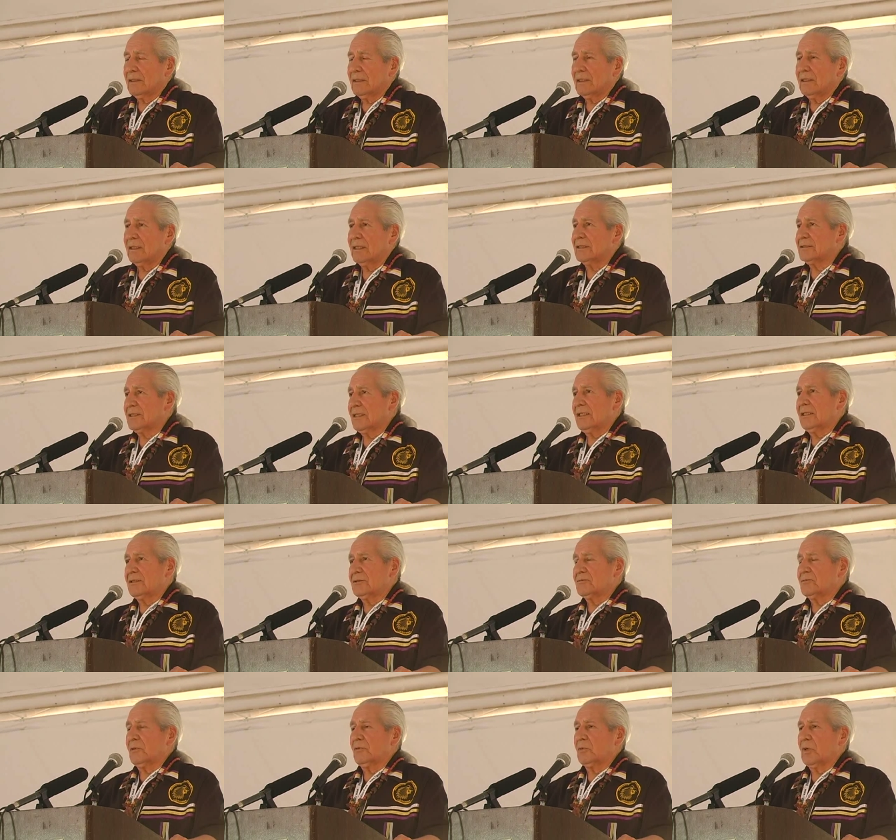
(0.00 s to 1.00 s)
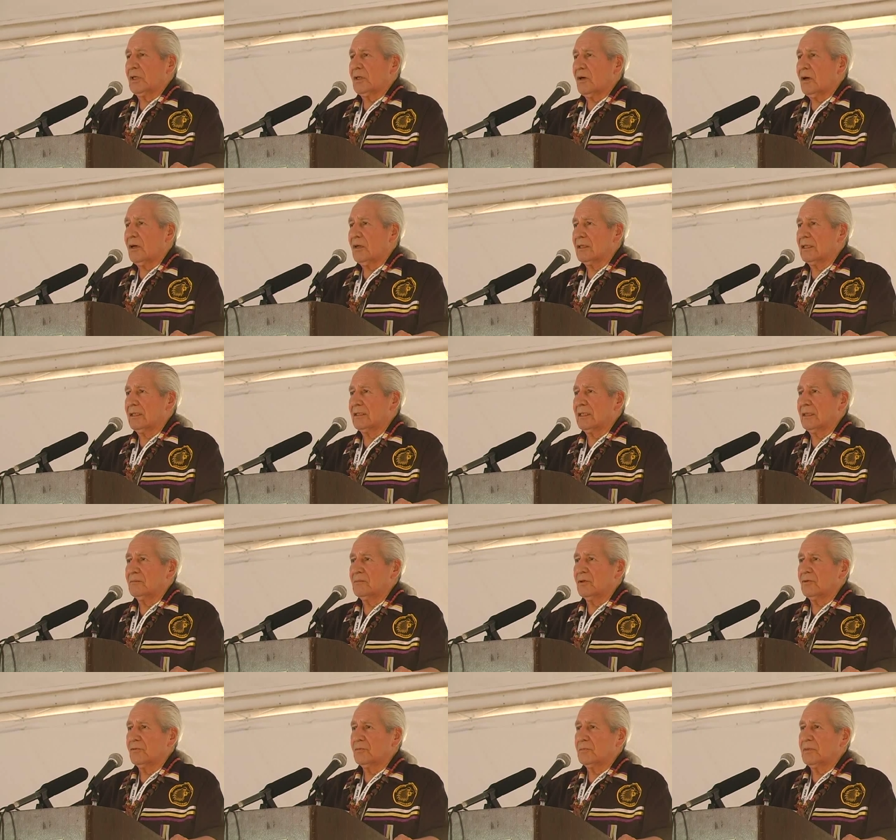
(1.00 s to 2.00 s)
And as the history went on and they
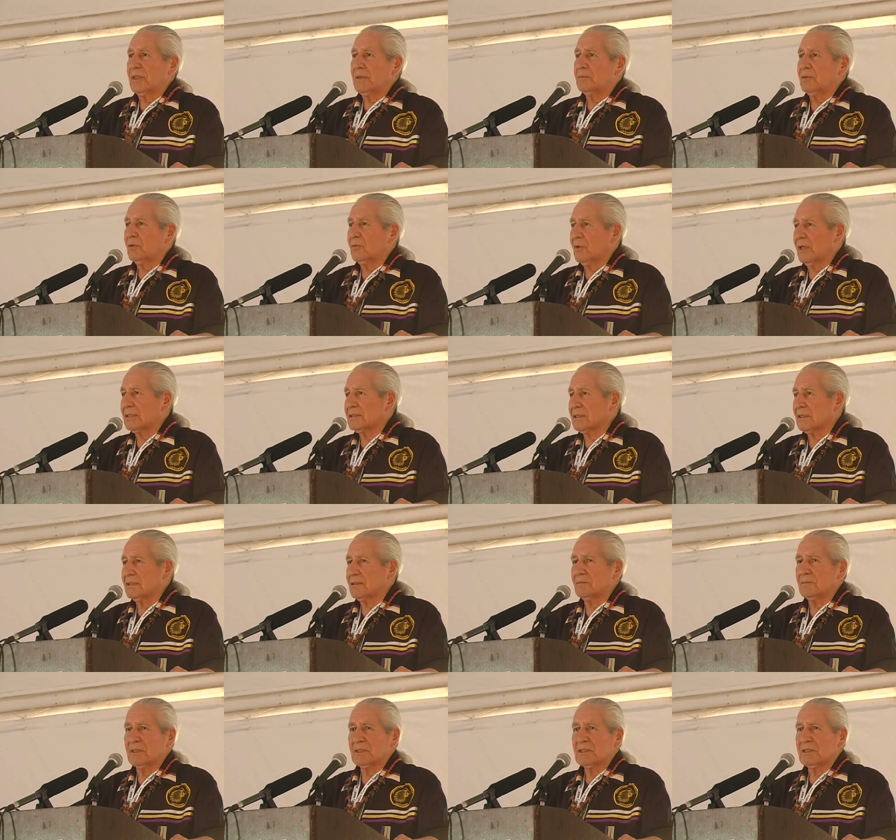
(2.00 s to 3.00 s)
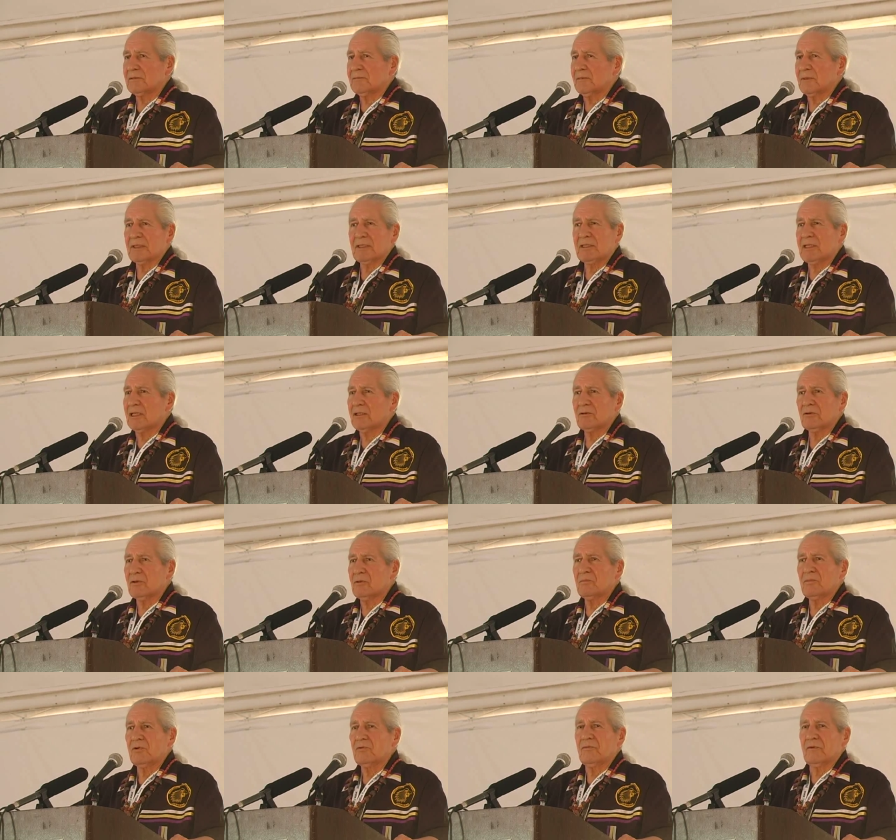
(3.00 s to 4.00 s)
moved people west of the Mississippi, they
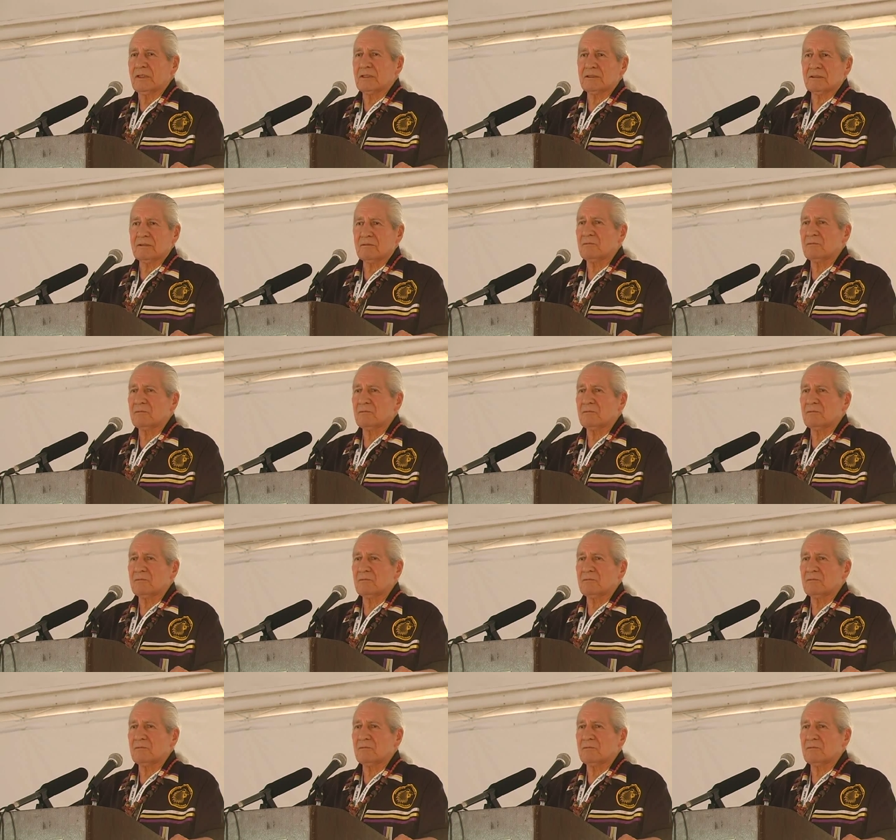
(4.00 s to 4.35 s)
couldn't move us,